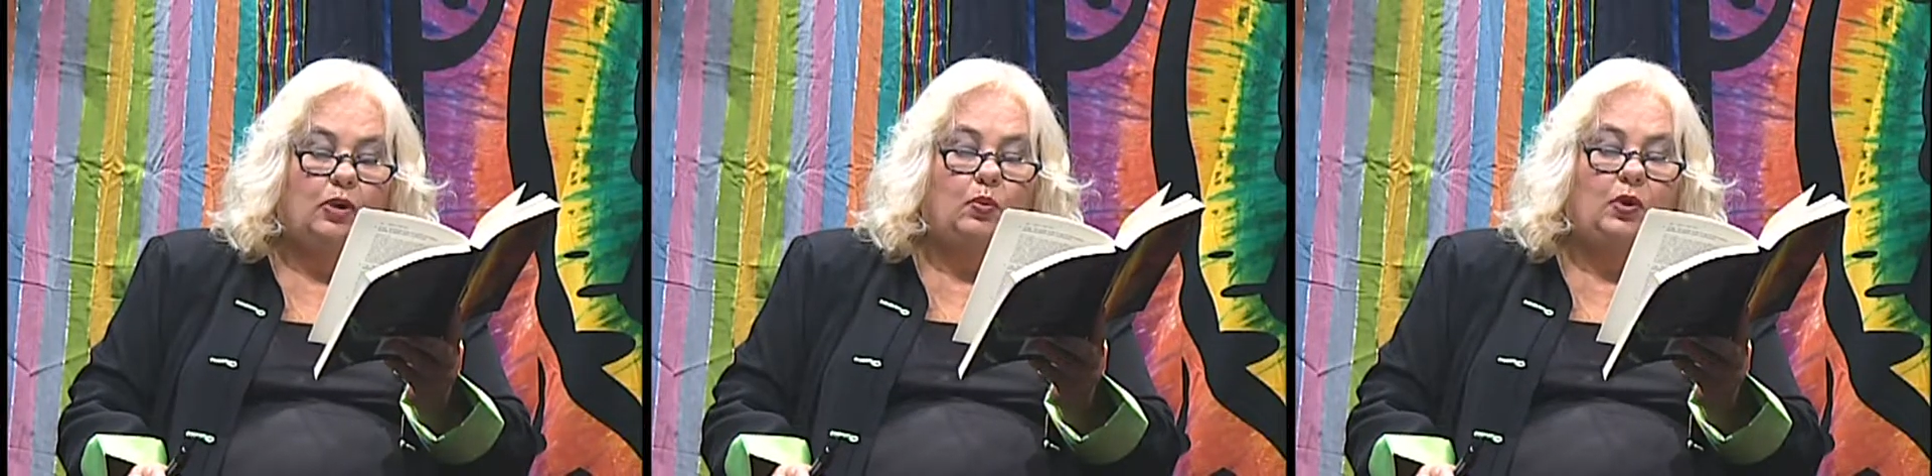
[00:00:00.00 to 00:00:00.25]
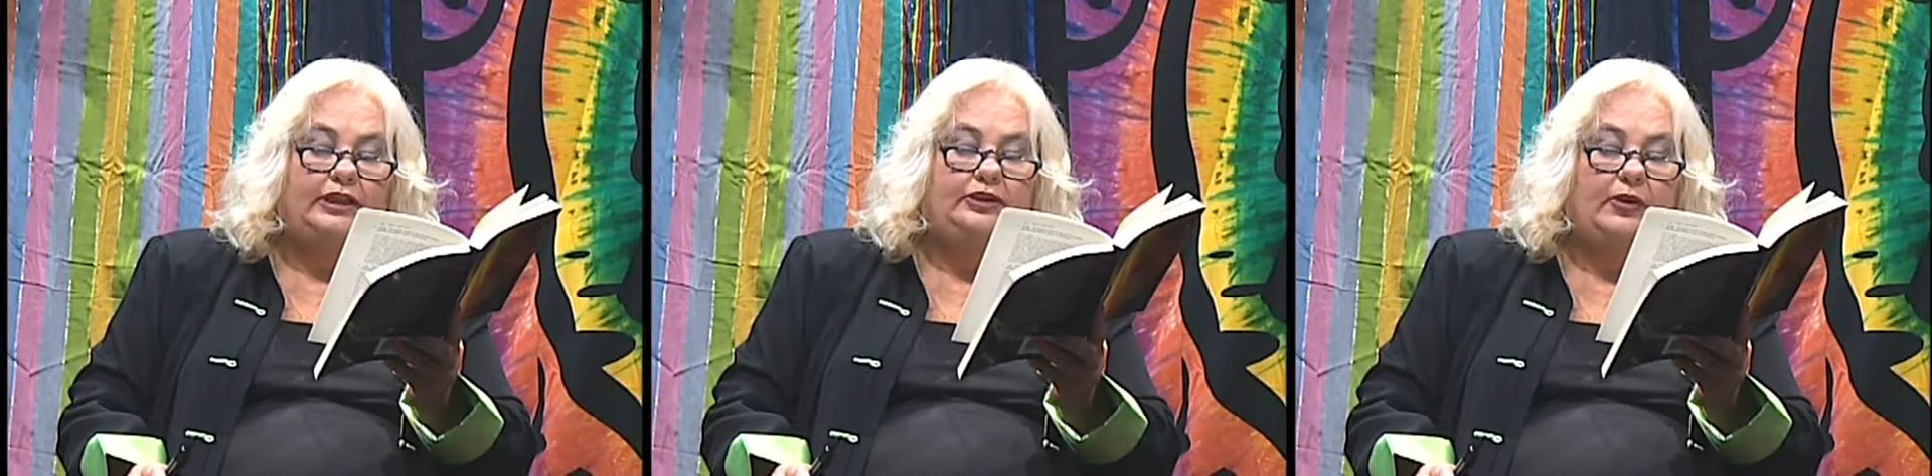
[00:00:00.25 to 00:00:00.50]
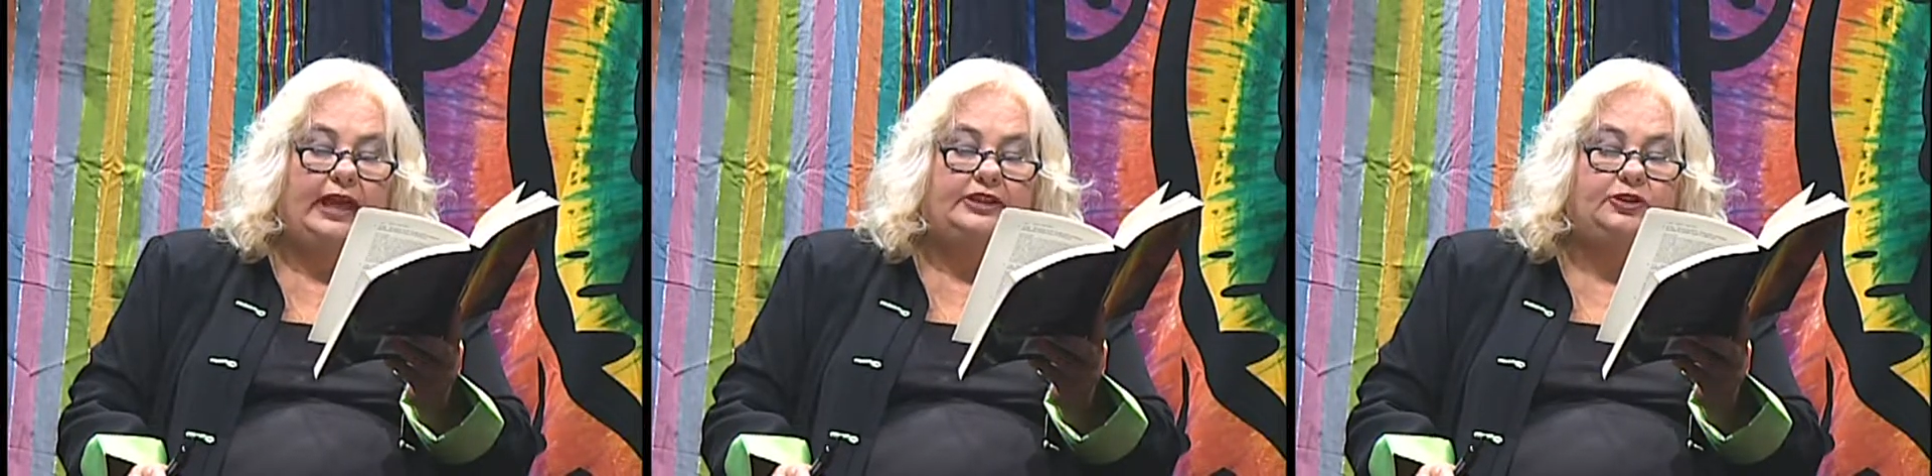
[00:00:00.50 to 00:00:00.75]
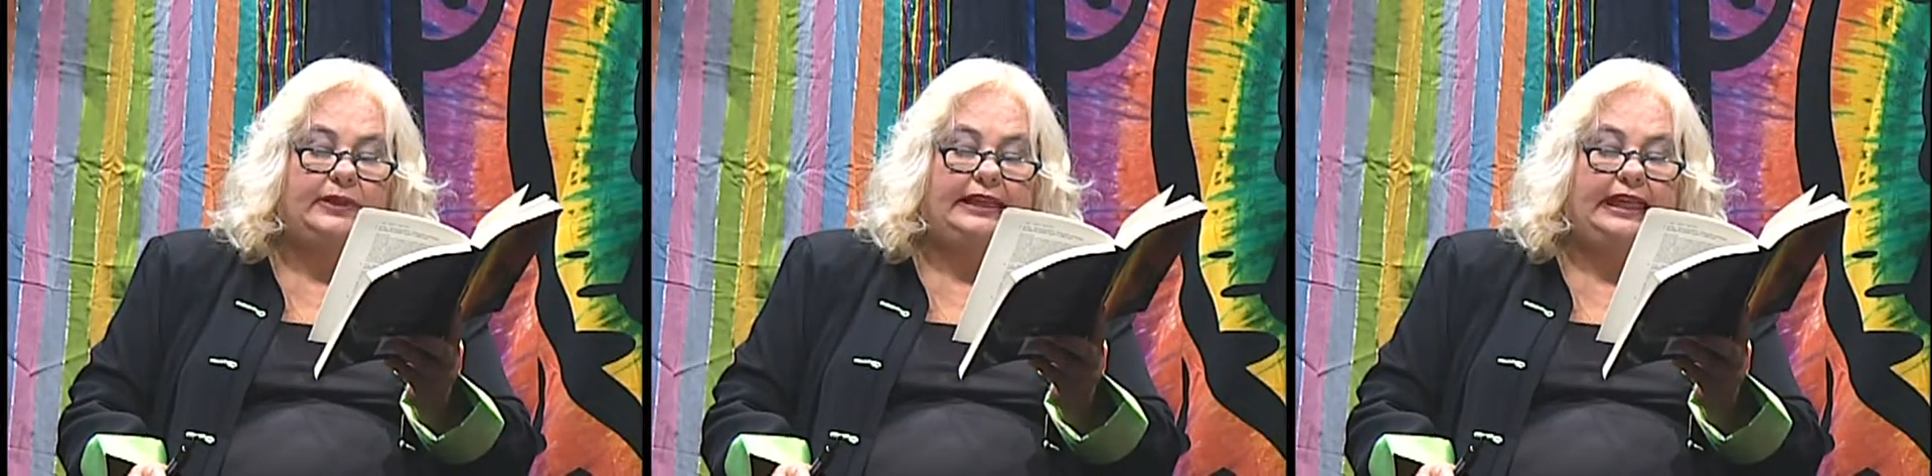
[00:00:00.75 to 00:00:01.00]
one
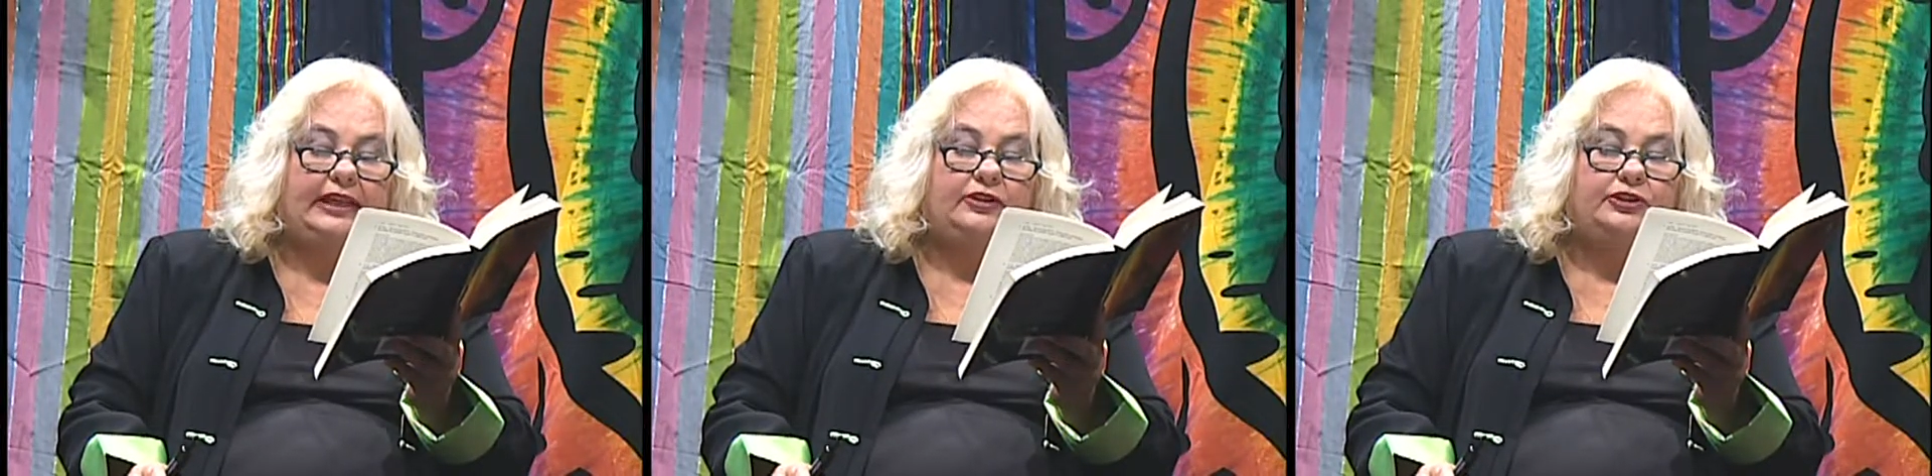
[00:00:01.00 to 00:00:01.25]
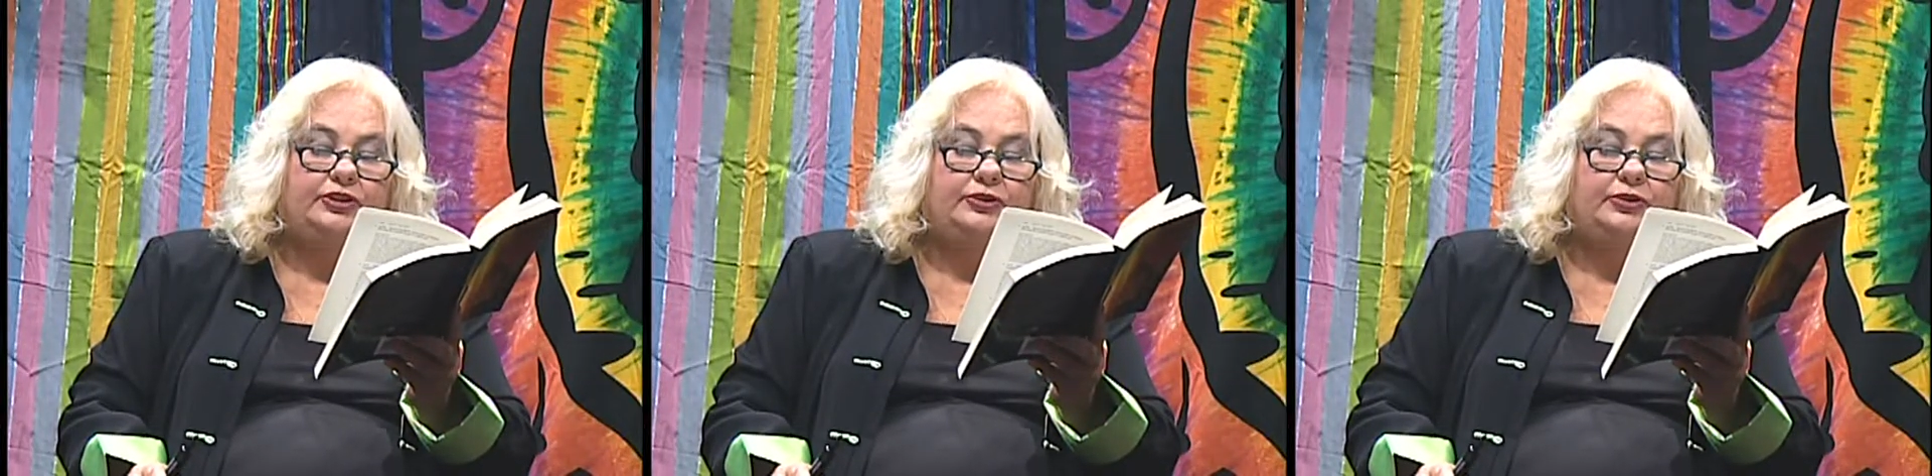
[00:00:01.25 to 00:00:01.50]
gradually enters